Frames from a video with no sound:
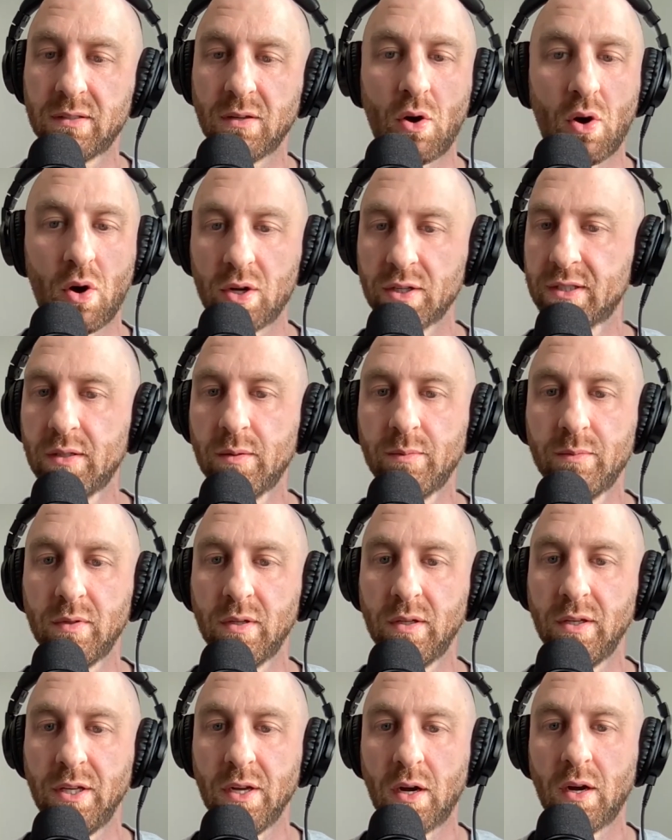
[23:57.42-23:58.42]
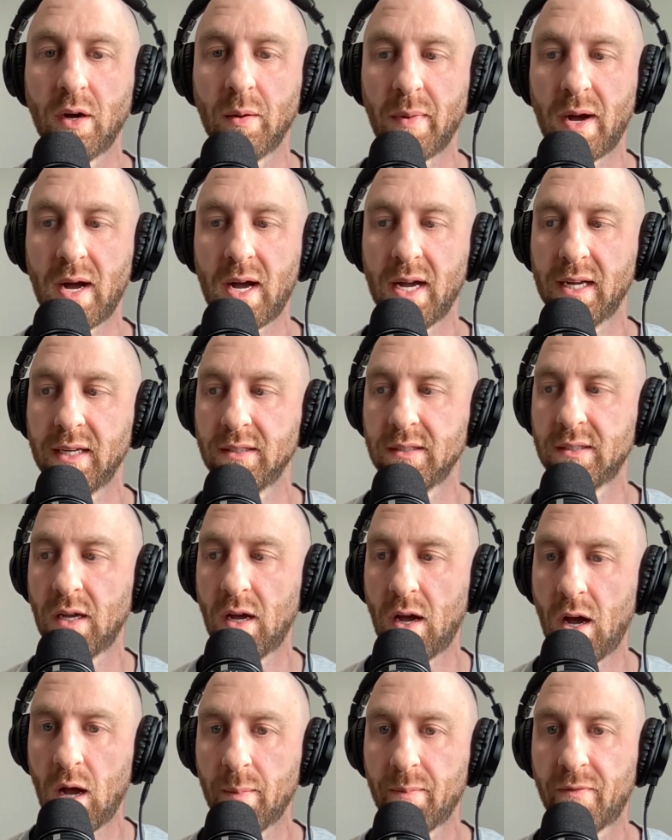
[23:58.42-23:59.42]
awesome young minds
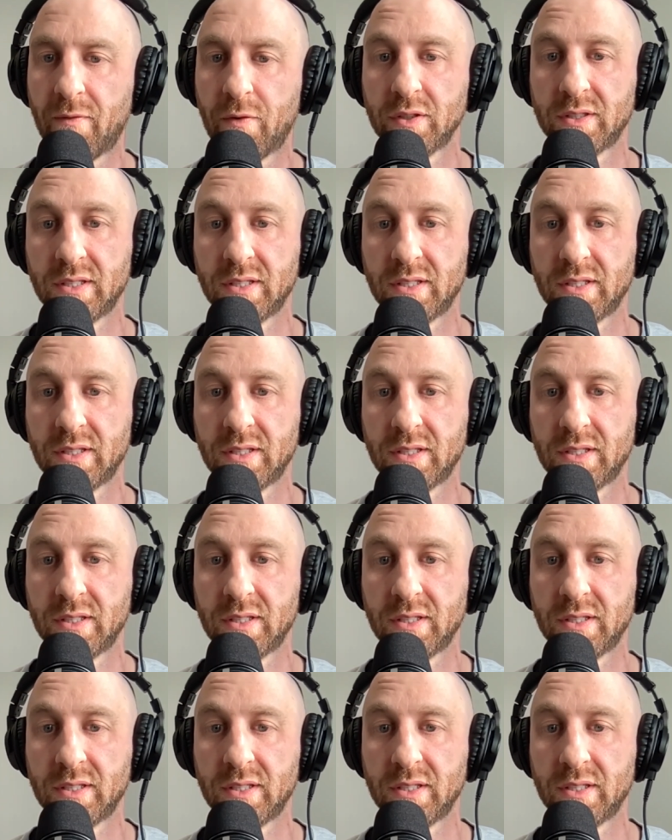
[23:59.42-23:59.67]
up for